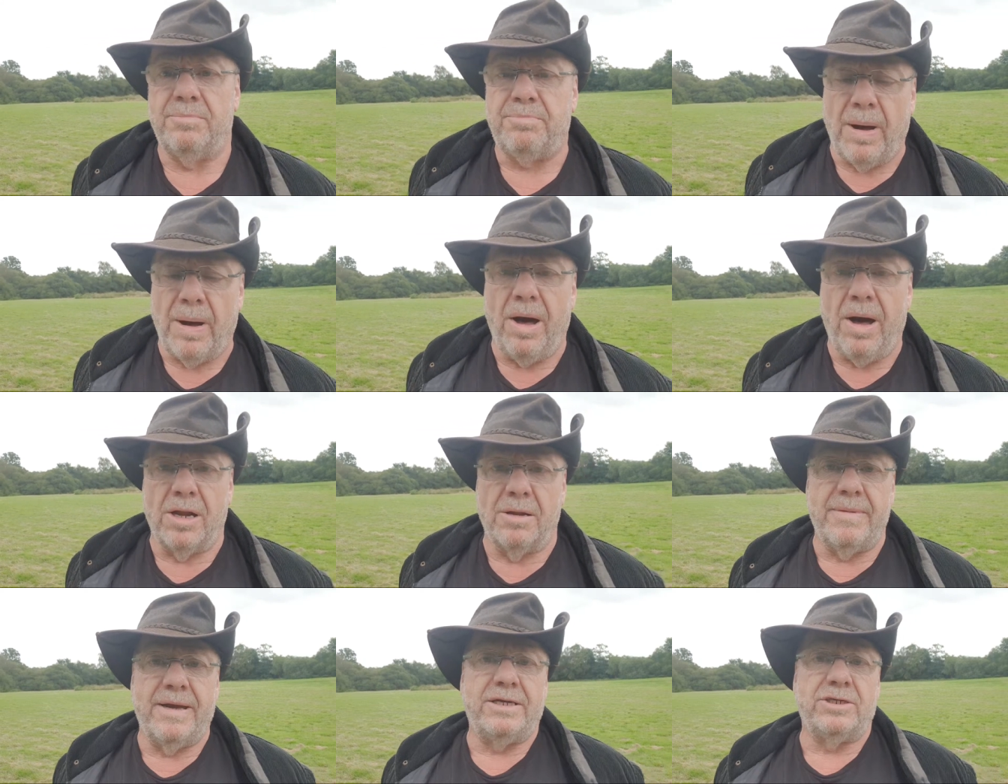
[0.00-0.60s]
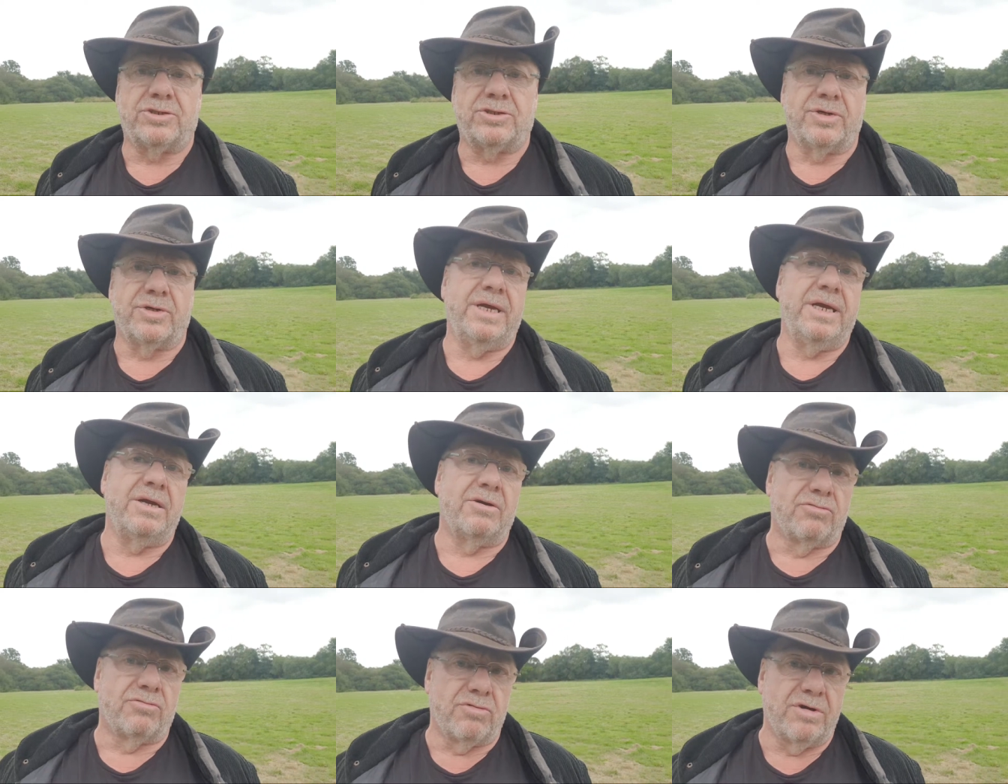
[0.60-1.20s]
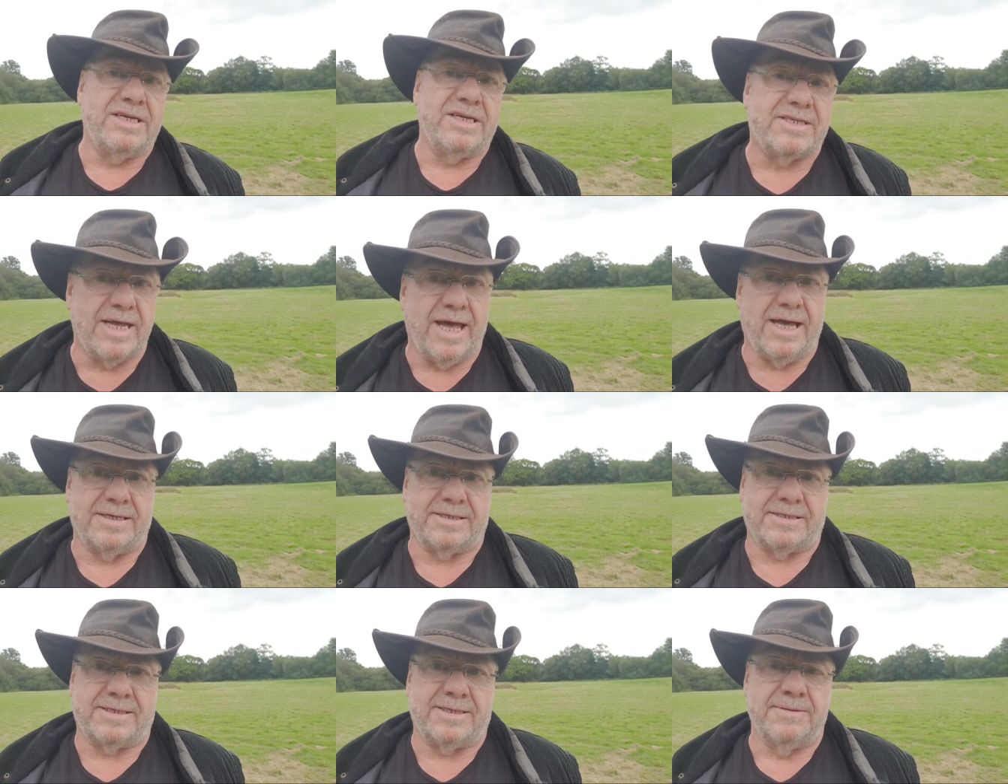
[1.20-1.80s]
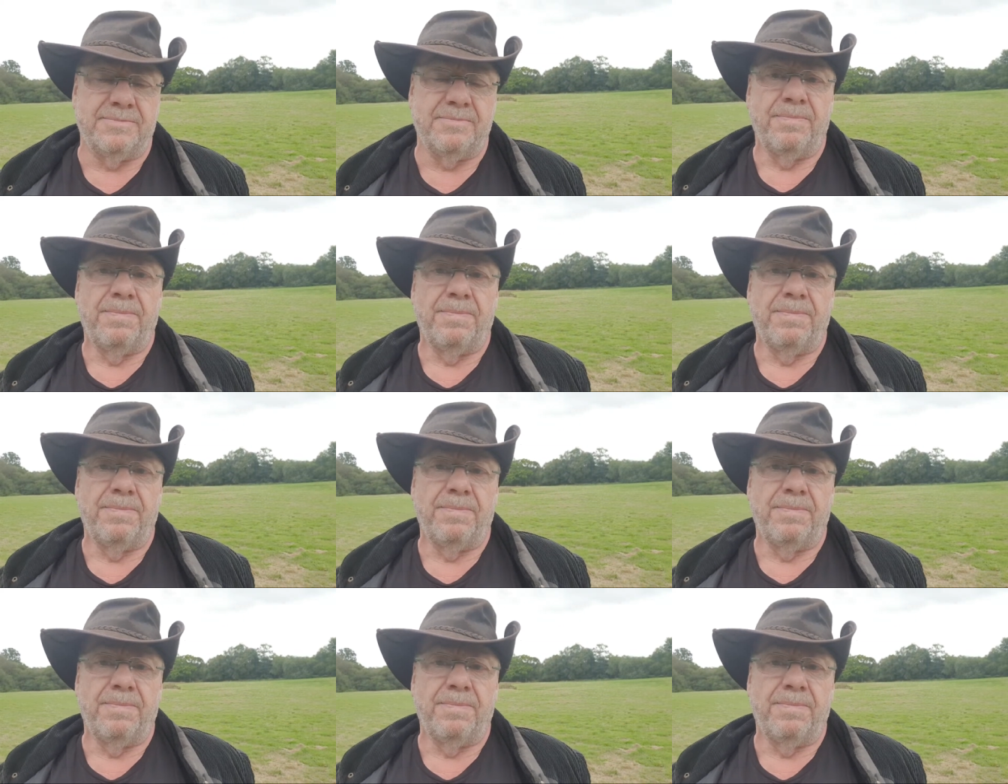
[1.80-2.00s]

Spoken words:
parliamentary recess.